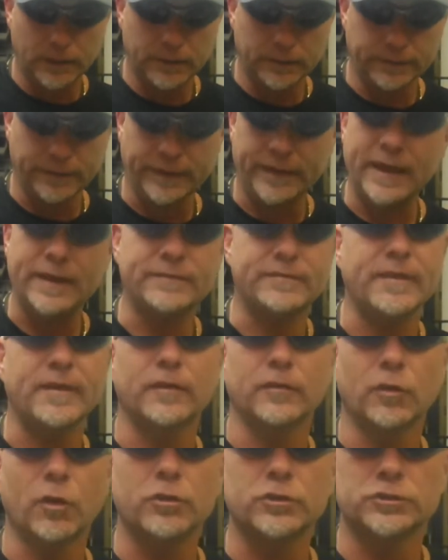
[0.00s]
they can't take
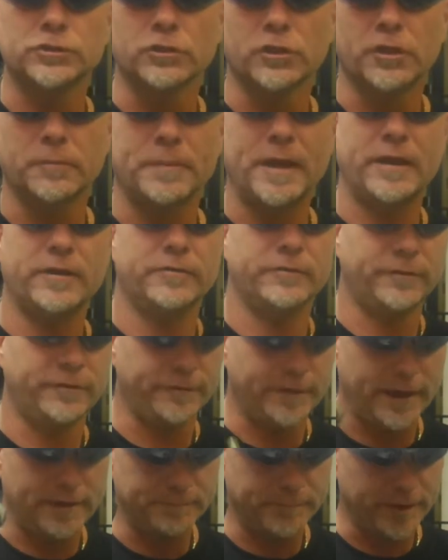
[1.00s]
a larger lug pattern than
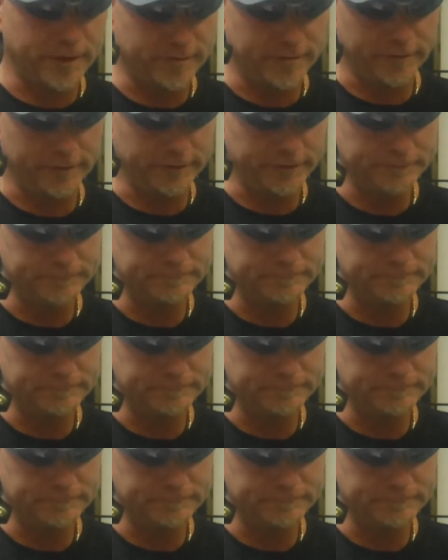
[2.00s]
that, basically.